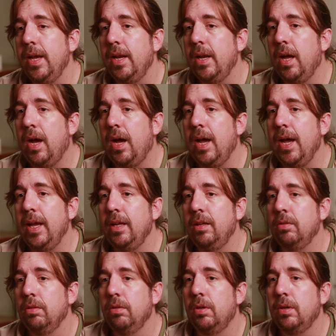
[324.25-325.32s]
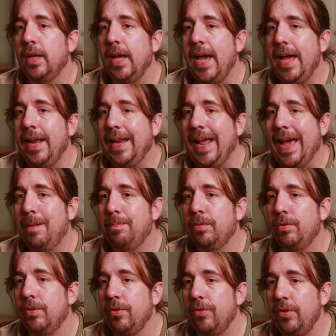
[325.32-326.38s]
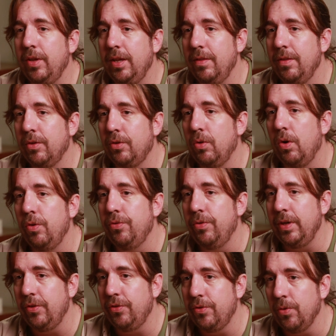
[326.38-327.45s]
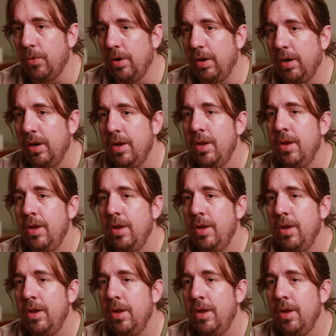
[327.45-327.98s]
and I look at apples in the grocery store,